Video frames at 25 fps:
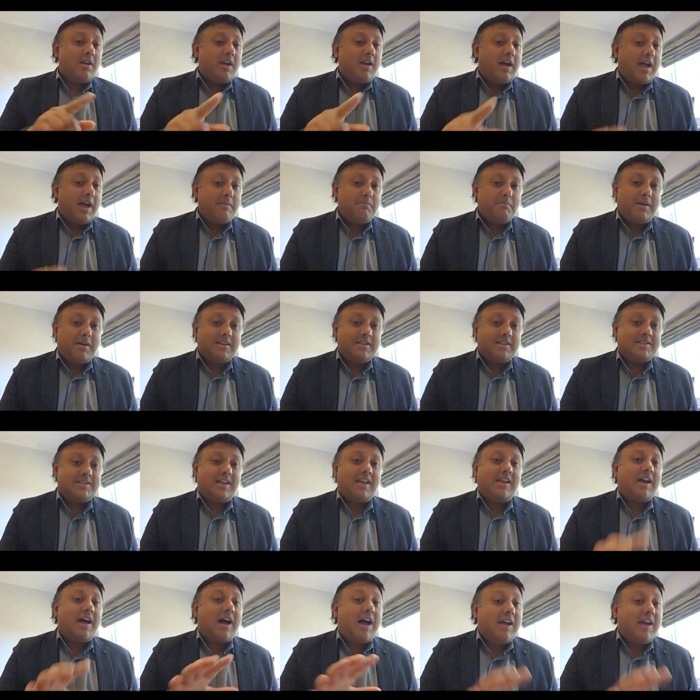I must
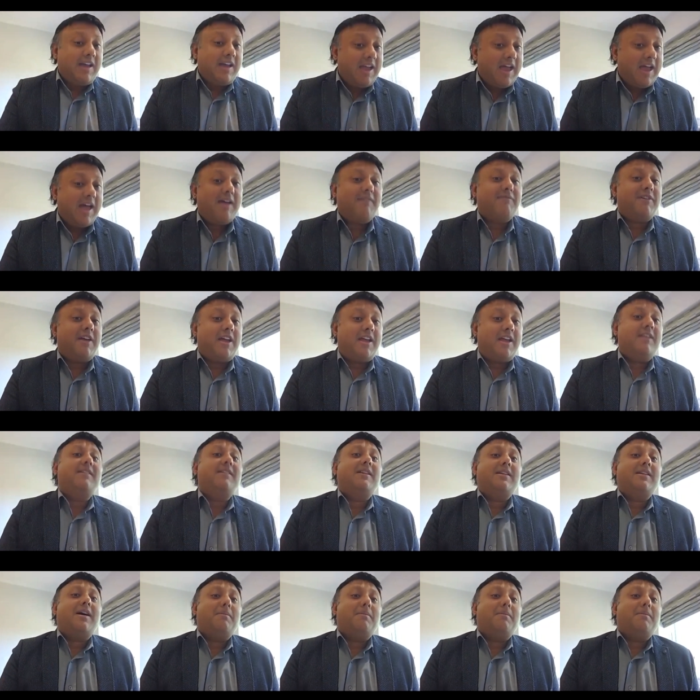say, I have
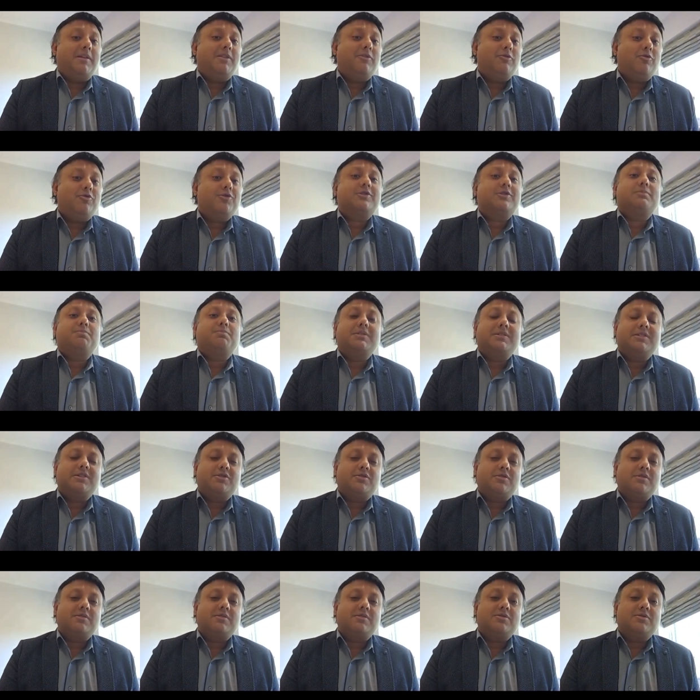ended up in those
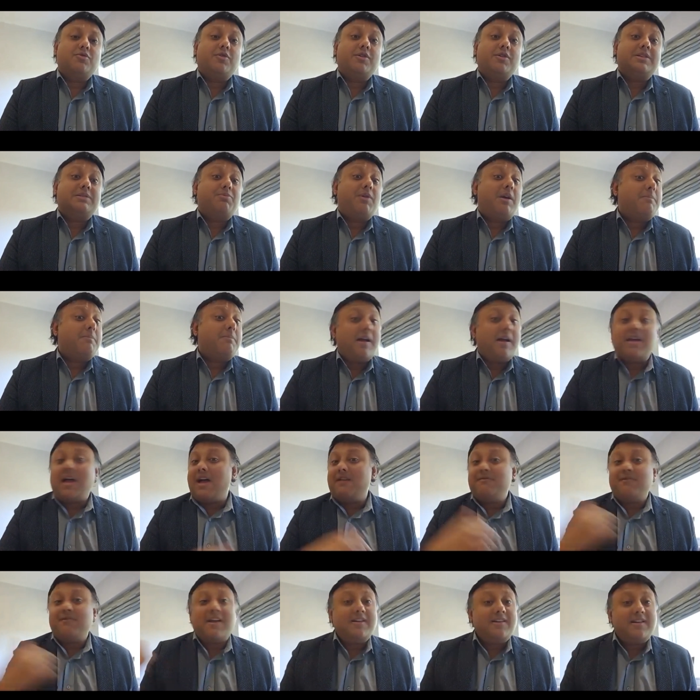positions, Joyce, whereby
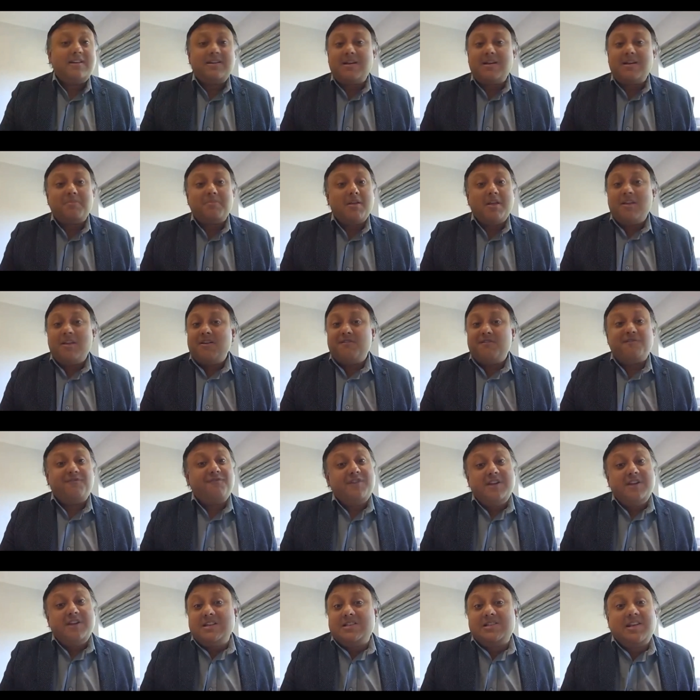I've ended up
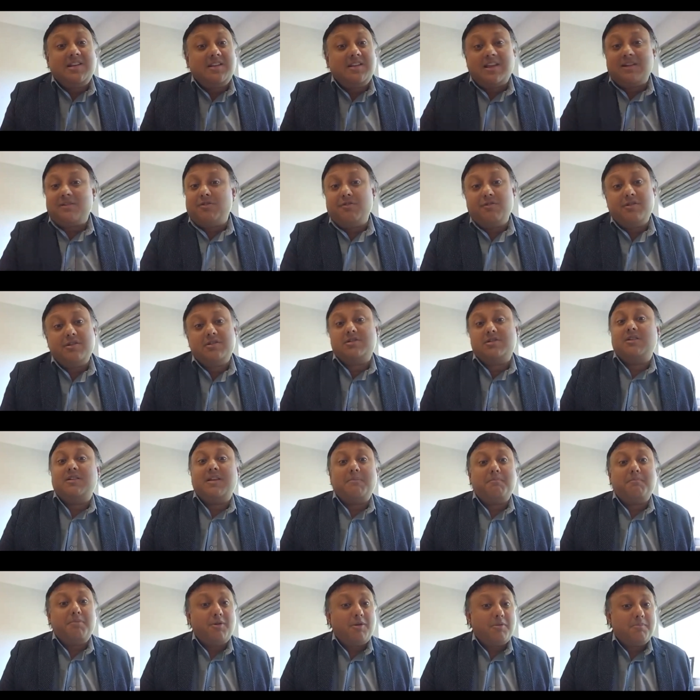freezing that original
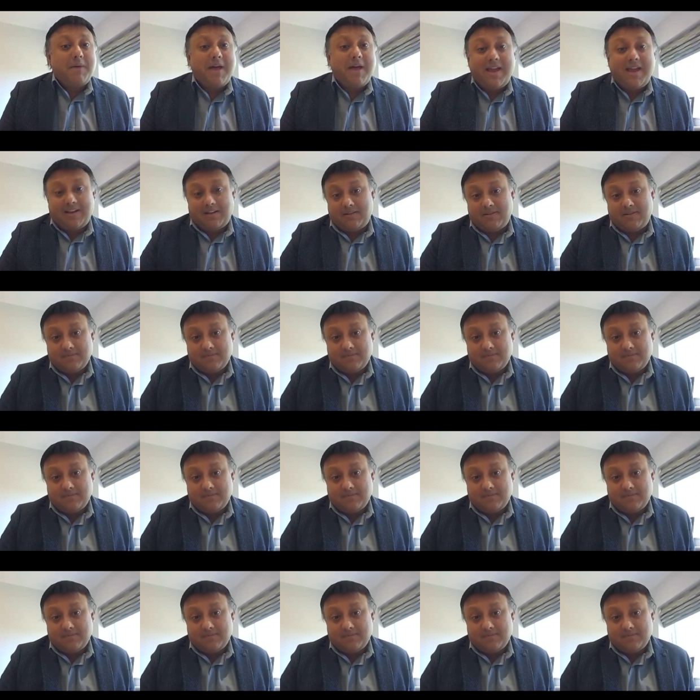embryo back.